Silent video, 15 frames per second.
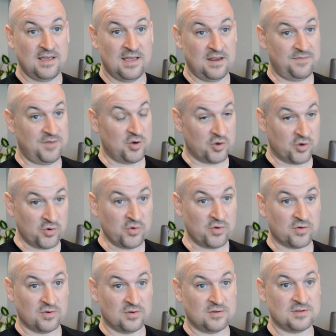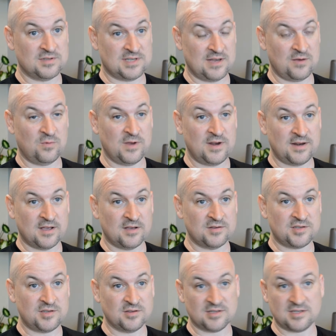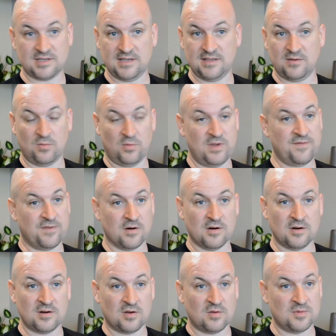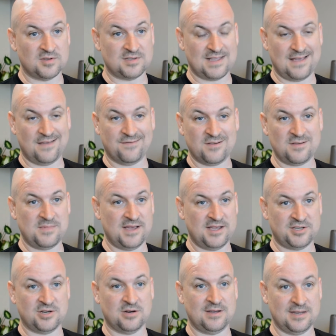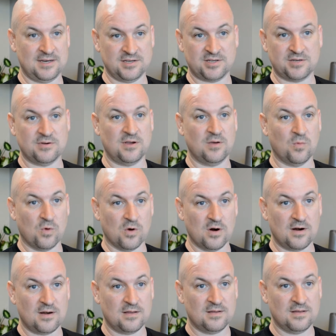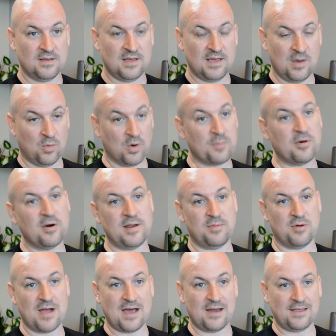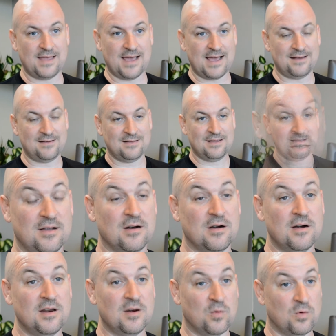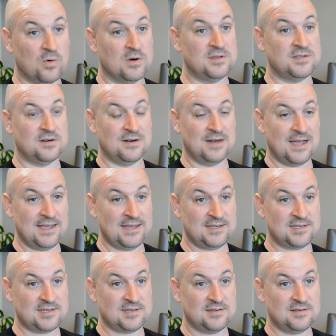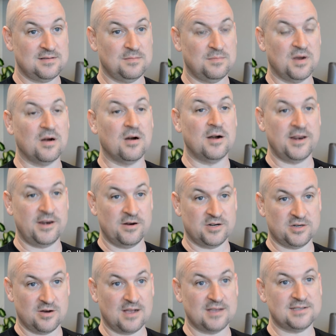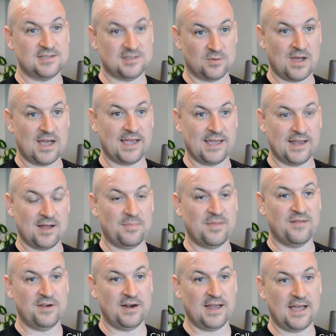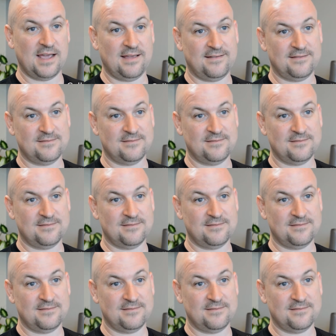And if you Google Zen Windows, you'll see that we've earned almost every major industry award. And we're pretty proud of that. Earning awards are nice, but earning your trust is why I get up every day.